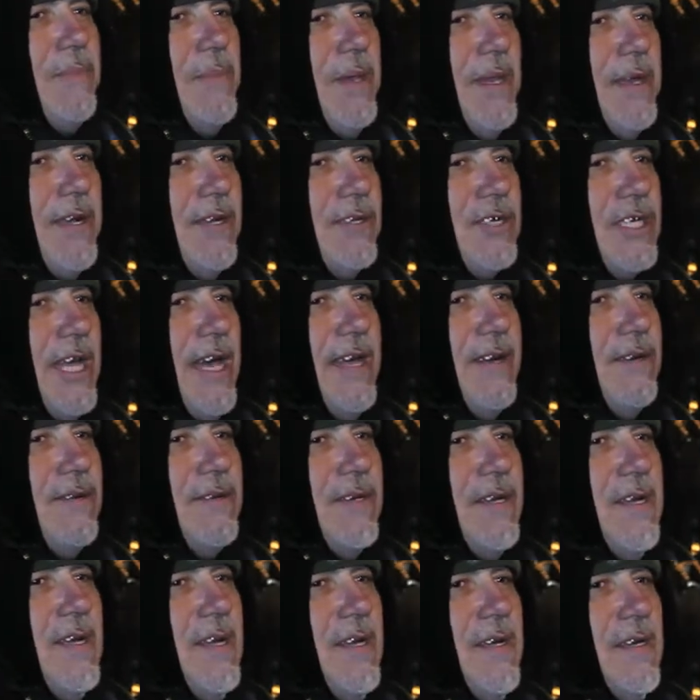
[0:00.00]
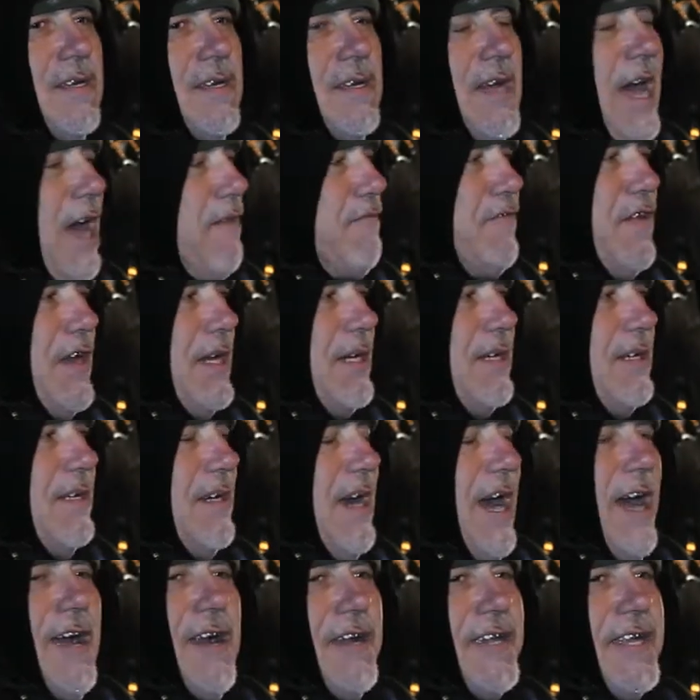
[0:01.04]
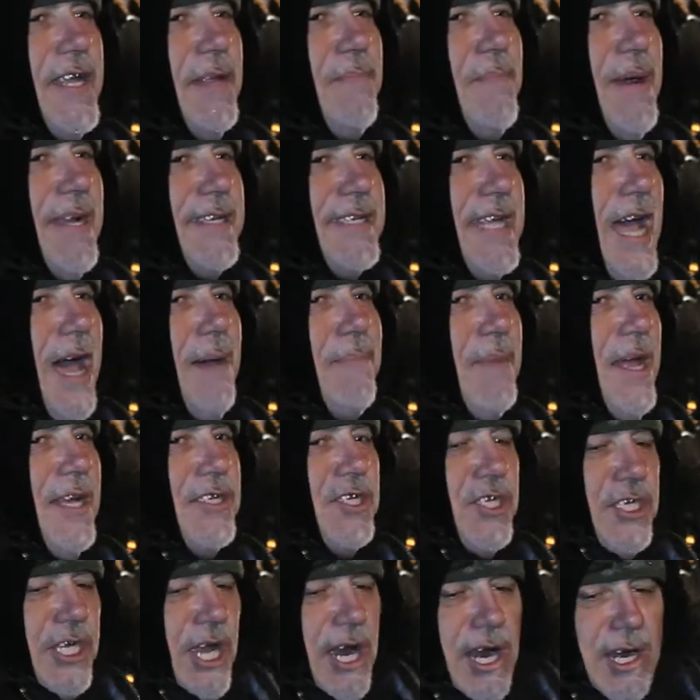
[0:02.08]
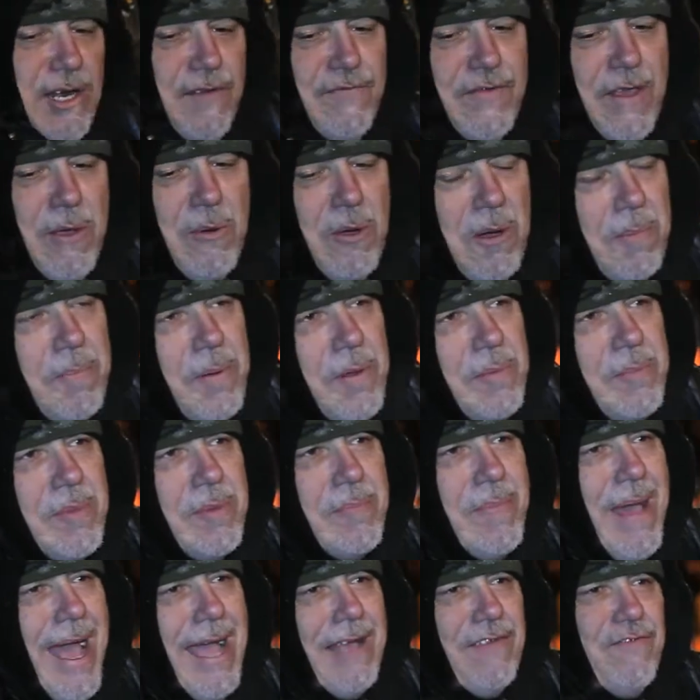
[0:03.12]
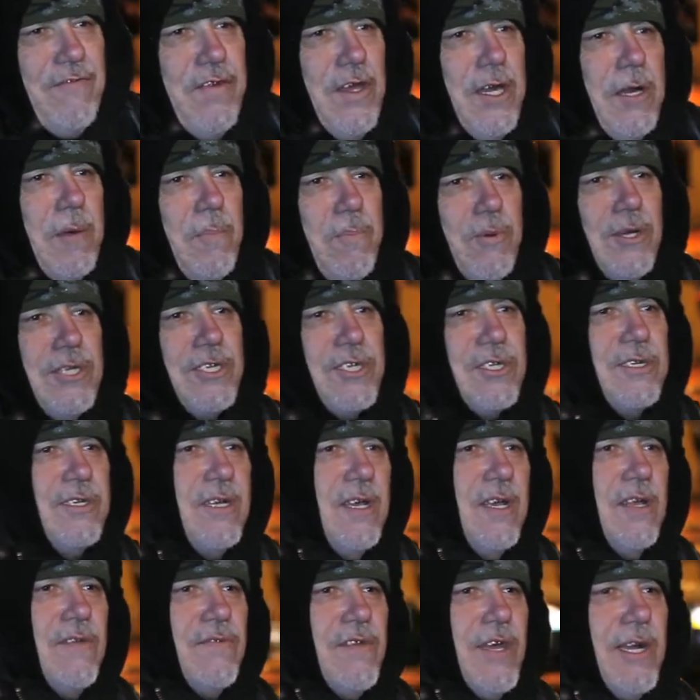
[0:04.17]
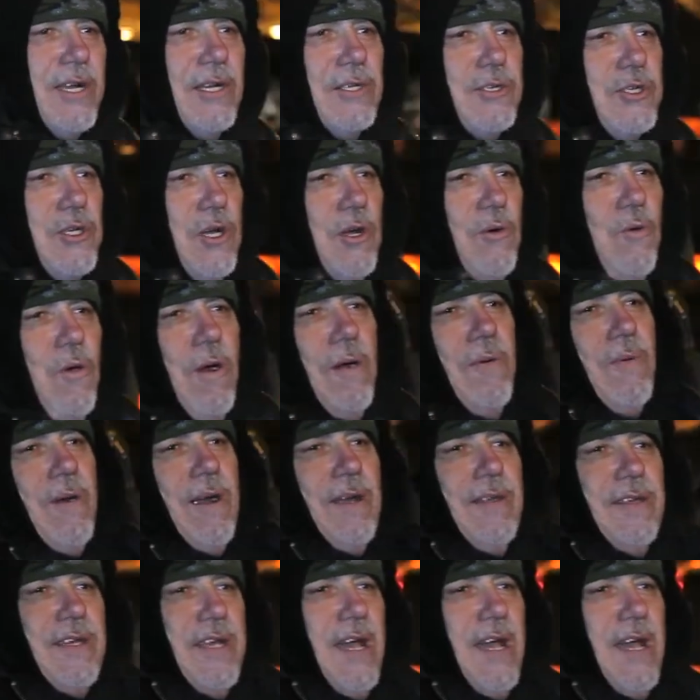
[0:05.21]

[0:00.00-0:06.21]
me because I figure I did my time. I'm not scared. If they want to put me back in federal prison, they're going to do it one way or the